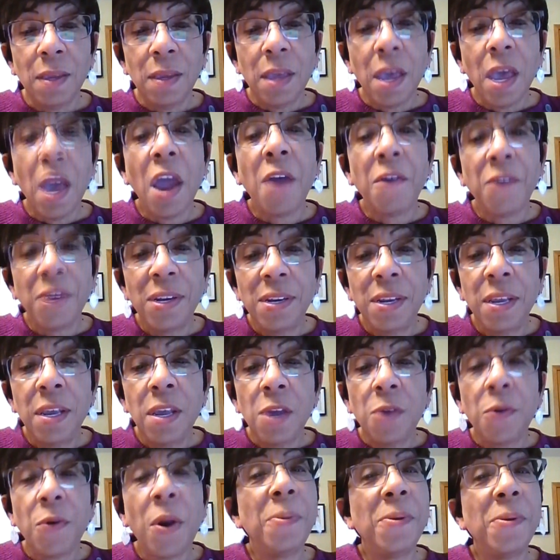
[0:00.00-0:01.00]
Herod
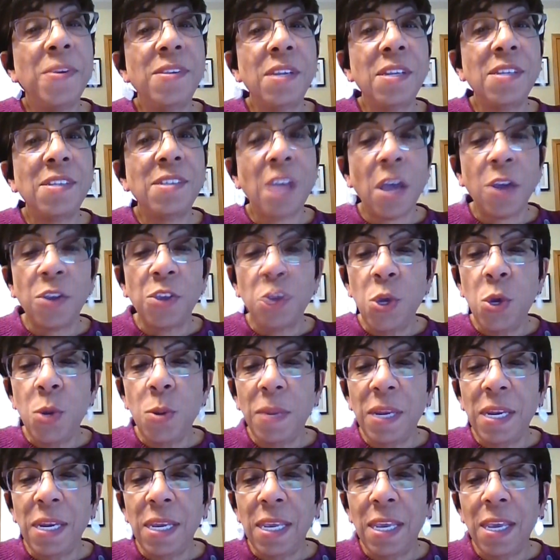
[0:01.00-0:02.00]
represents our
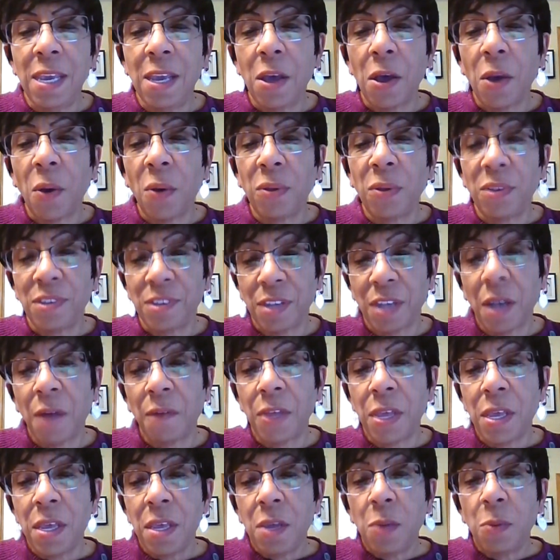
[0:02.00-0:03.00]
human ego self,
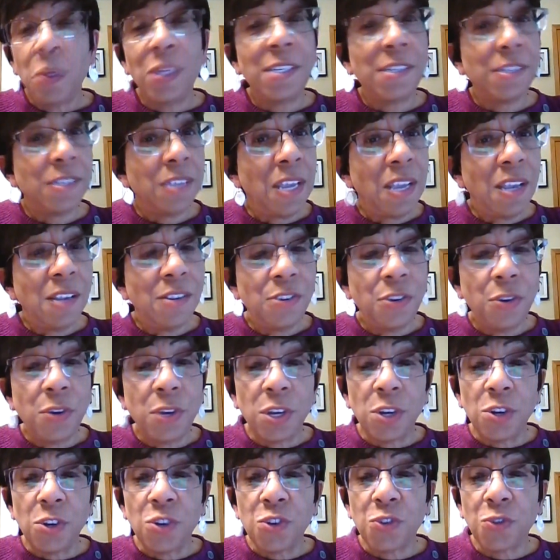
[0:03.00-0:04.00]
which seeks to
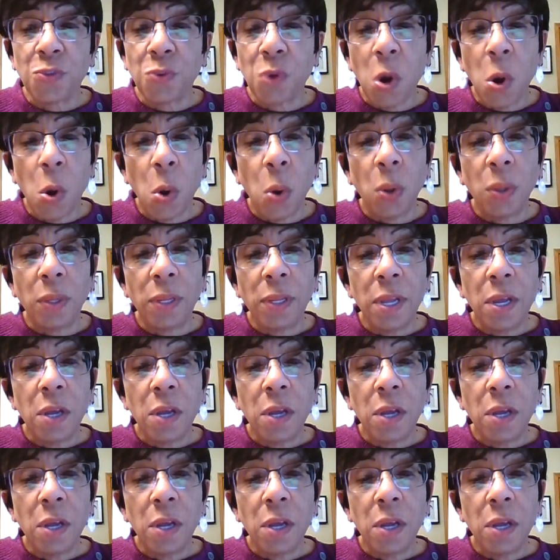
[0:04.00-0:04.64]
control